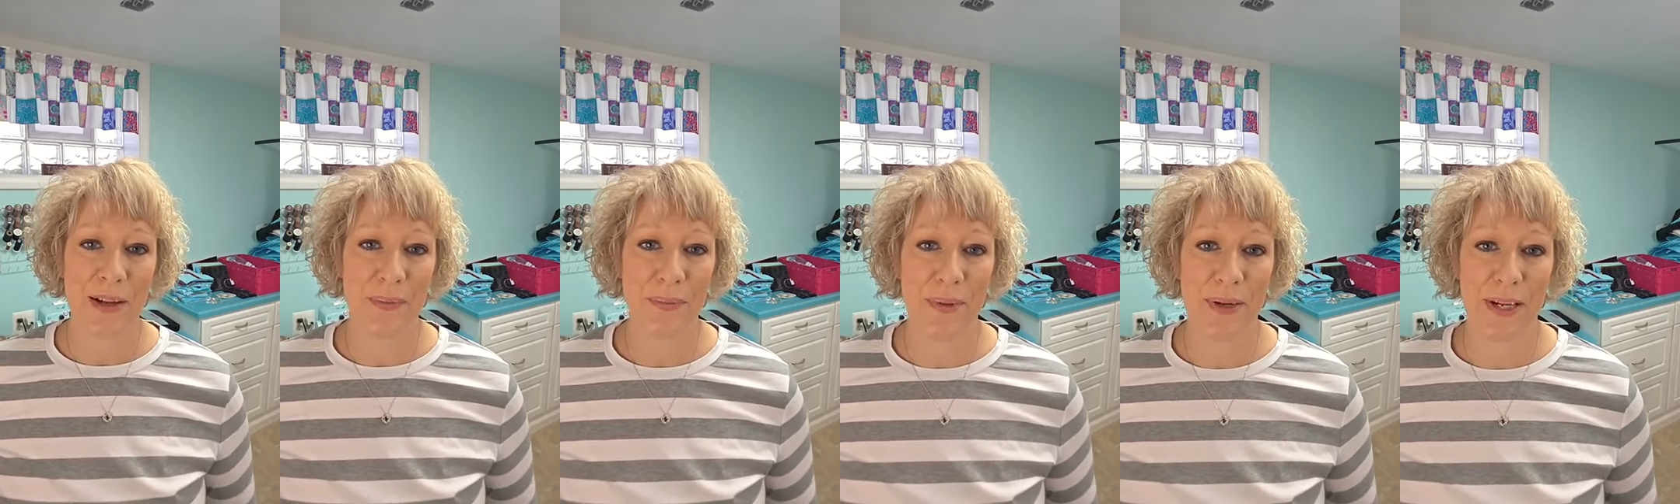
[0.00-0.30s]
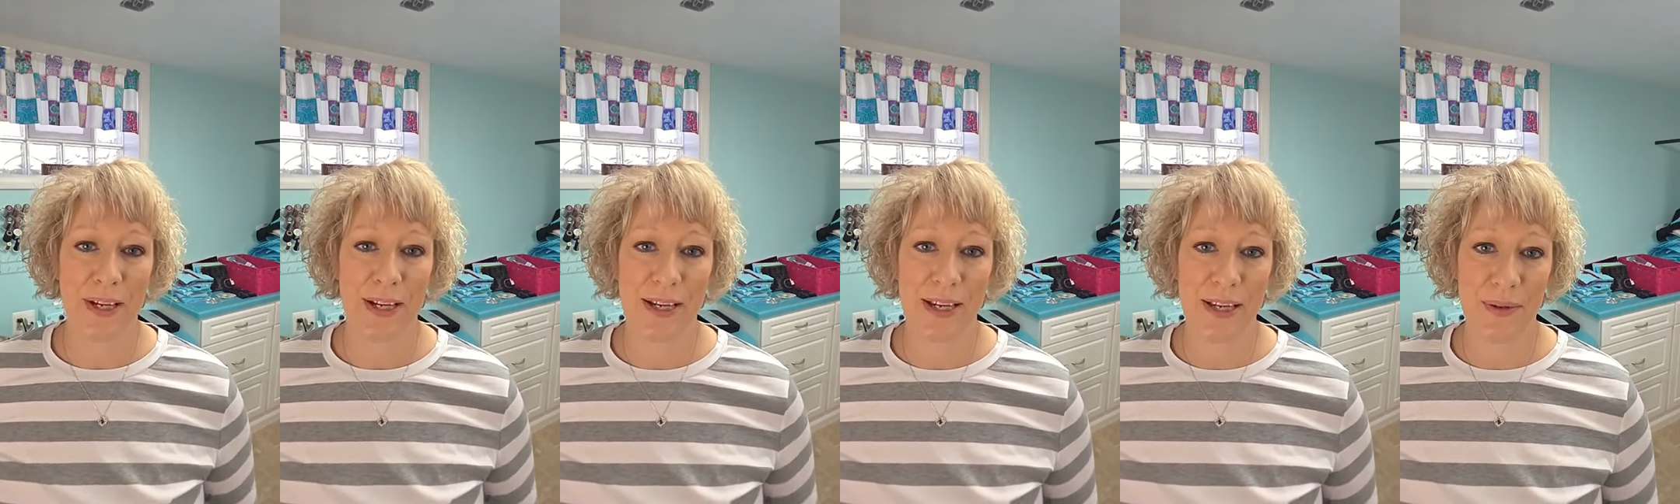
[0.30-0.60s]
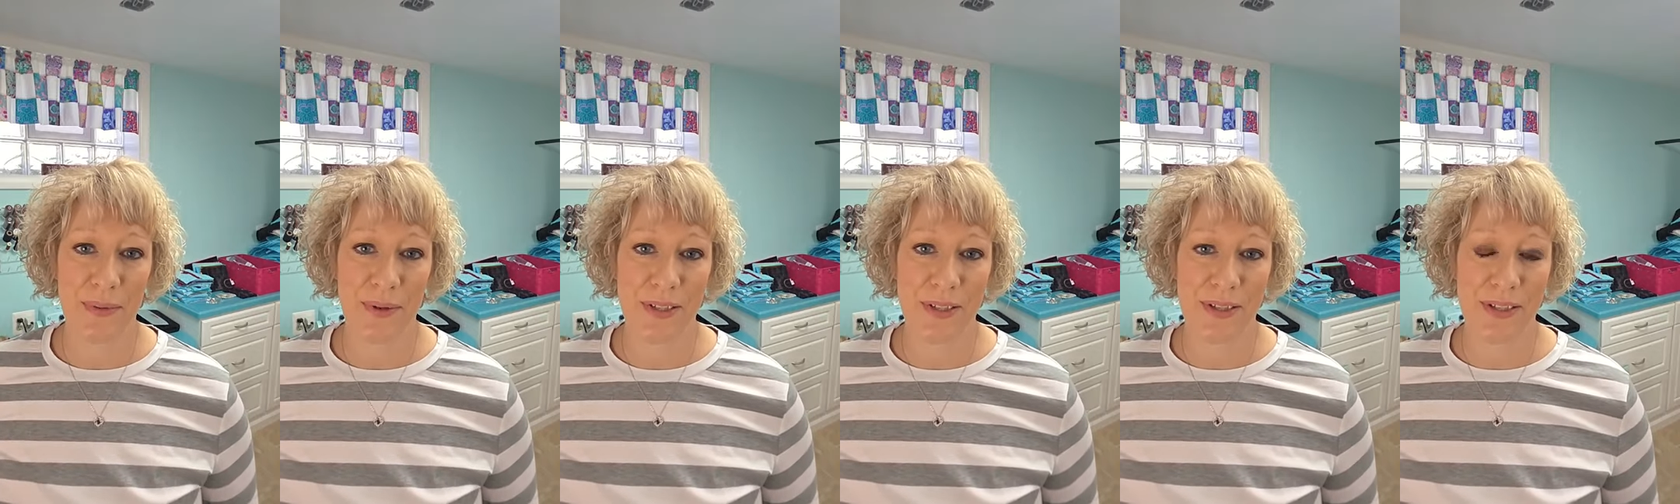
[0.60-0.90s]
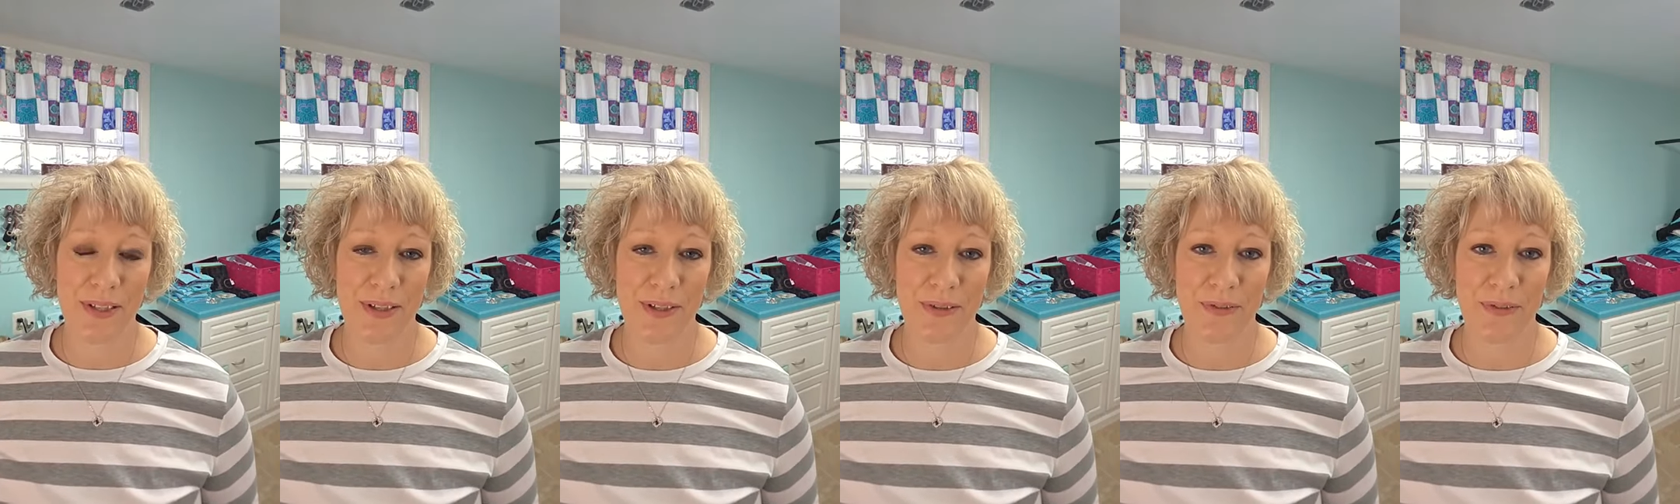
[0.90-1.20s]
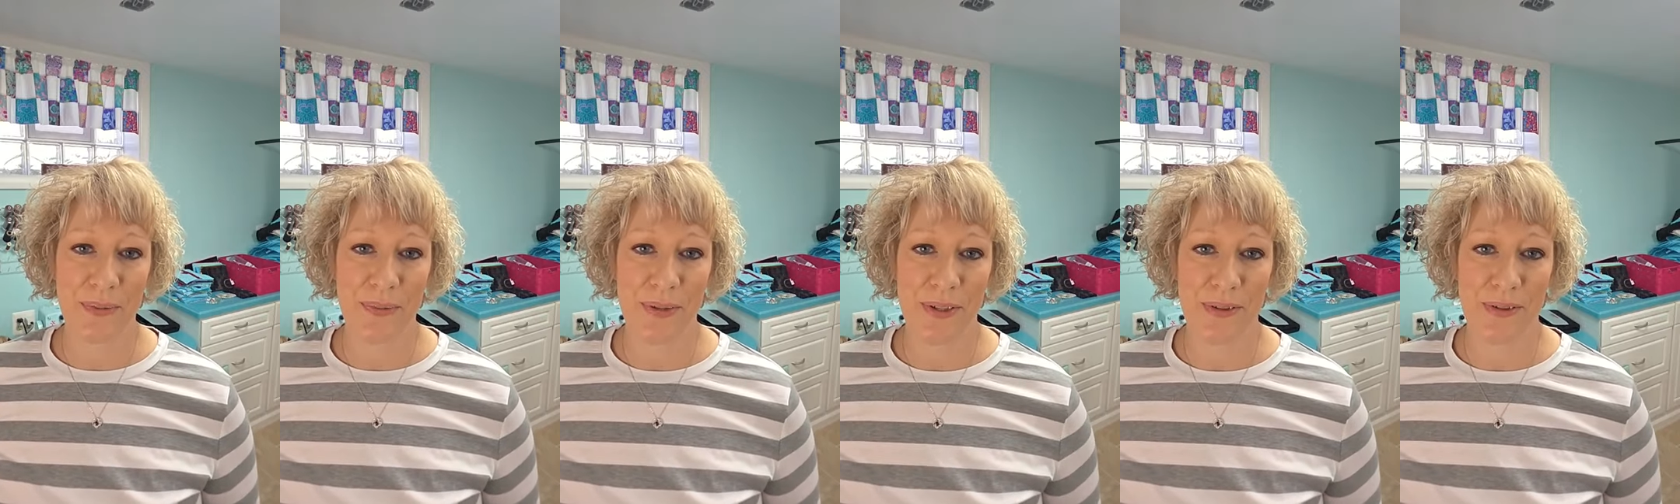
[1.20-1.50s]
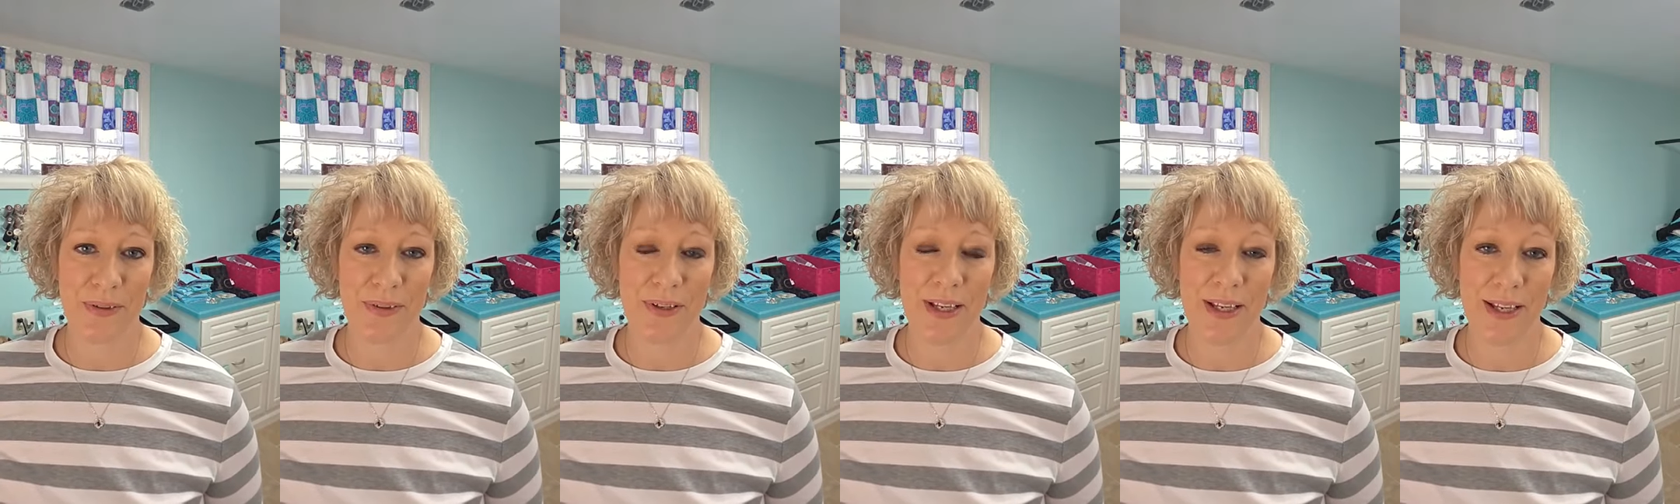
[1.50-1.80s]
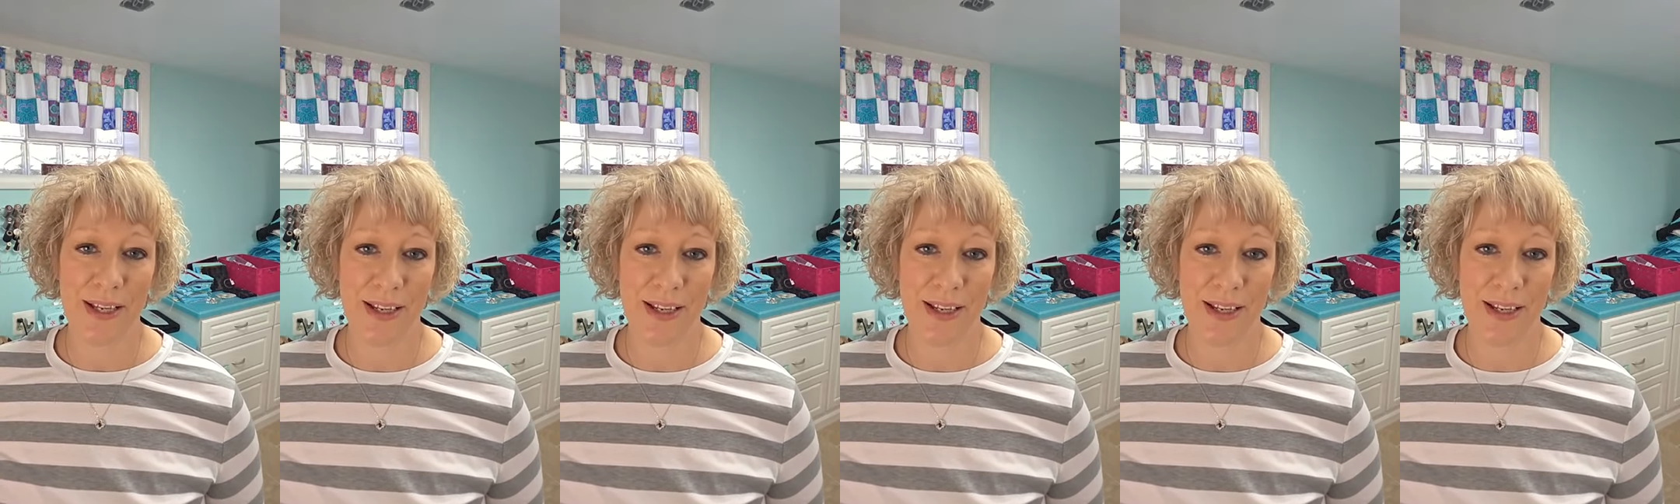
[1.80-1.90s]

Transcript: but I can't wait to hear from you.